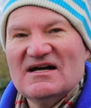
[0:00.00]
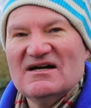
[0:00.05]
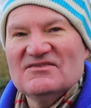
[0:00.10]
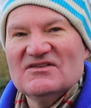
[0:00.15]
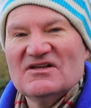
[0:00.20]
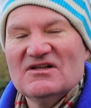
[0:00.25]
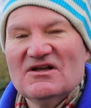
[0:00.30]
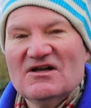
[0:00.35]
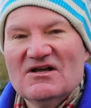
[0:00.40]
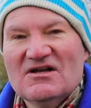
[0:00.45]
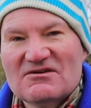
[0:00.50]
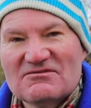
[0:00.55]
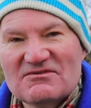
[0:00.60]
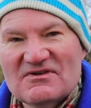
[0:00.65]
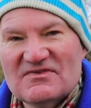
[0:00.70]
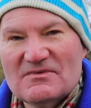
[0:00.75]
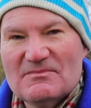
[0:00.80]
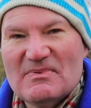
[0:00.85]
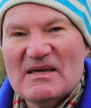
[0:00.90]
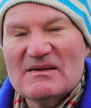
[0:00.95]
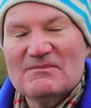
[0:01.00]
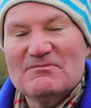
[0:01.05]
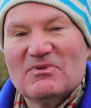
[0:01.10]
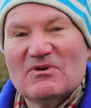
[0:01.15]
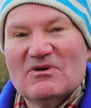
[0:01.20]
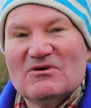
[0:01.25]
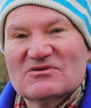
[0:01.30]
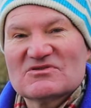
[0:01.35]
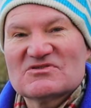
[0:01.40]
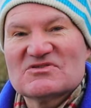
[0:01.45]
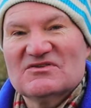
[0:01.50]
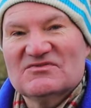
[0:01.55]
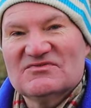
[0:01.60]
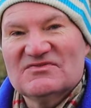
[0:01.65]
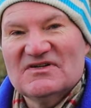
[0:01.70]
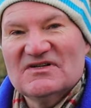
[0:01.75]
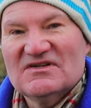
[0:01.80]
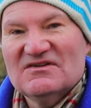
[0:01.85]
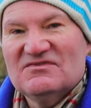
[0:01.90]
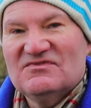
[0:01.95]
and the river being blocked
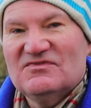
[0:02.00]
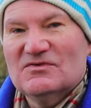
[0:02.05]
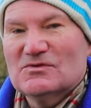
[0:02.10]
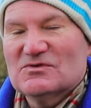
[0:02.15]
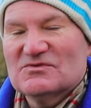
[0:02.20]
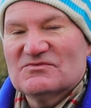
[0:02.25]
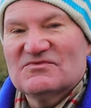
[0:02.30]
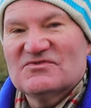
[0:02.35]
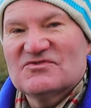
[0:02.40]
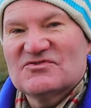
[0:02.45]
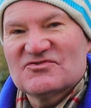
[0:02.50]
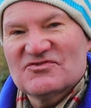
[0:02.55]
off for